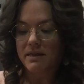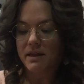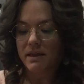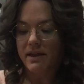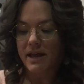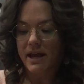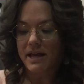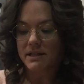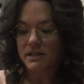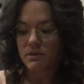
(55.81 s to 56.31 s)
the
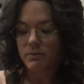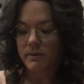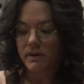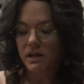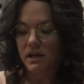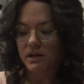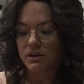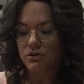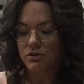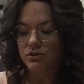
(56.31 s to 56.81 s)
last 20
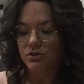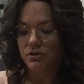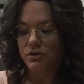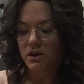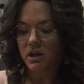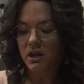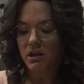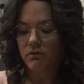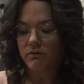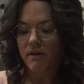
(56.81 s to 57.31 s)
years
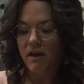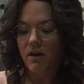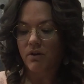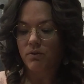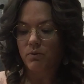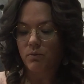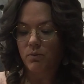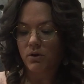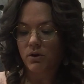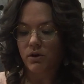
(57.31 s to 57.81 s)
journeying around the
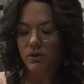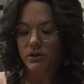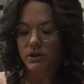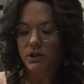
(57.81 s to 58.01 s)
world.